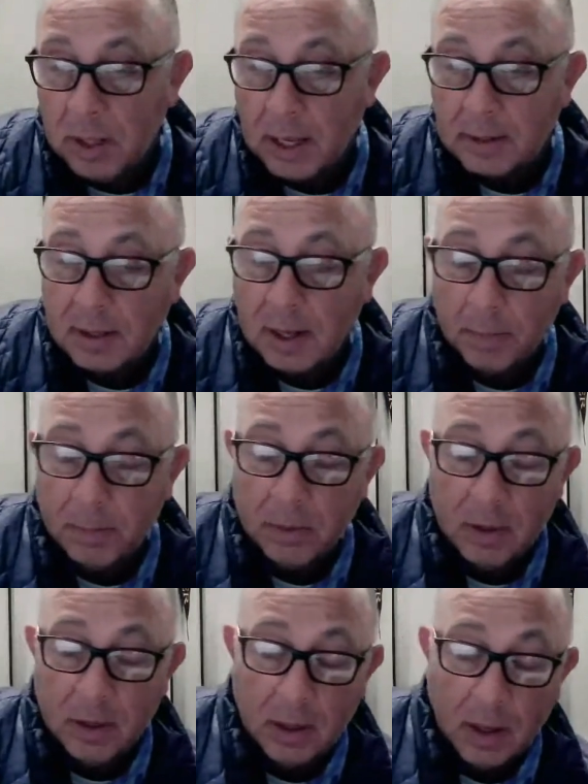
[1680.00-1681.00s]
on top
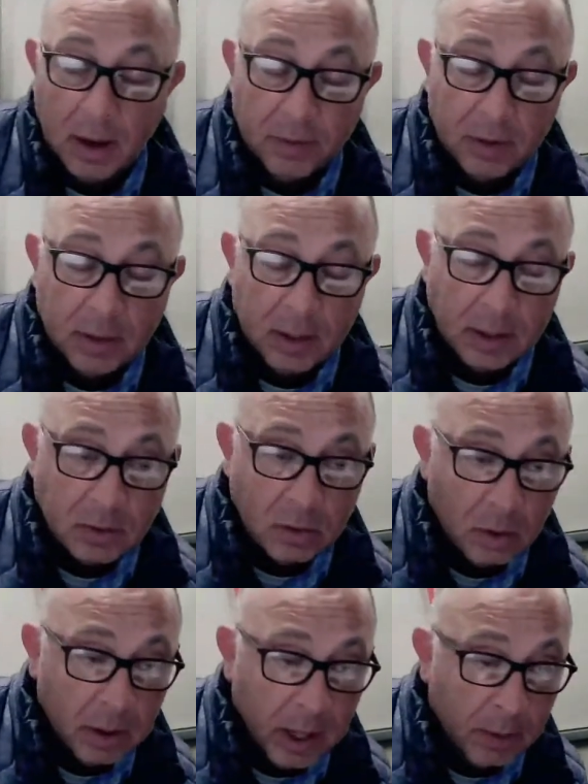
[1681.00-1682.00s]
of everything.
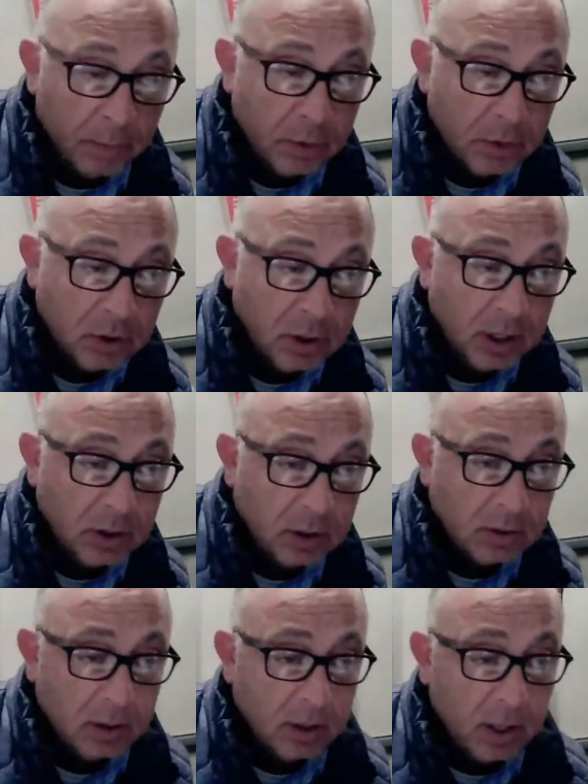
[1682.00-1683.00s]
So a lot of
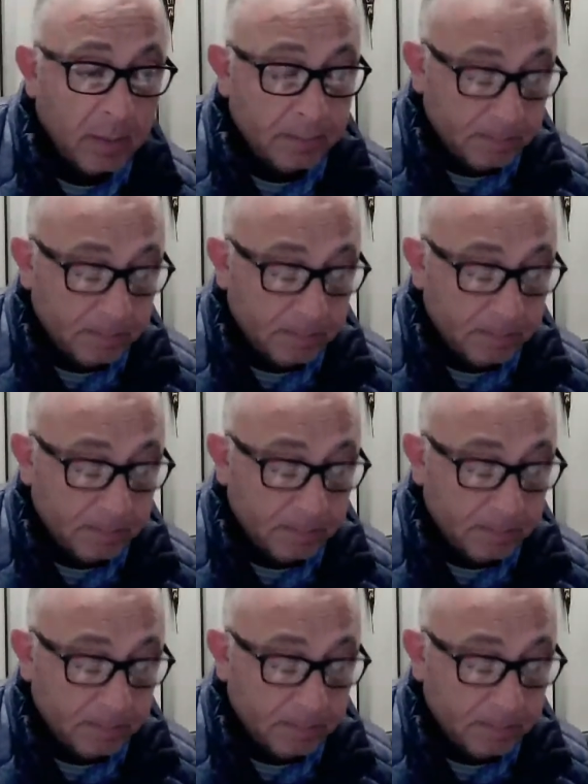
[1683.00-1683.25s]
appreciation to them.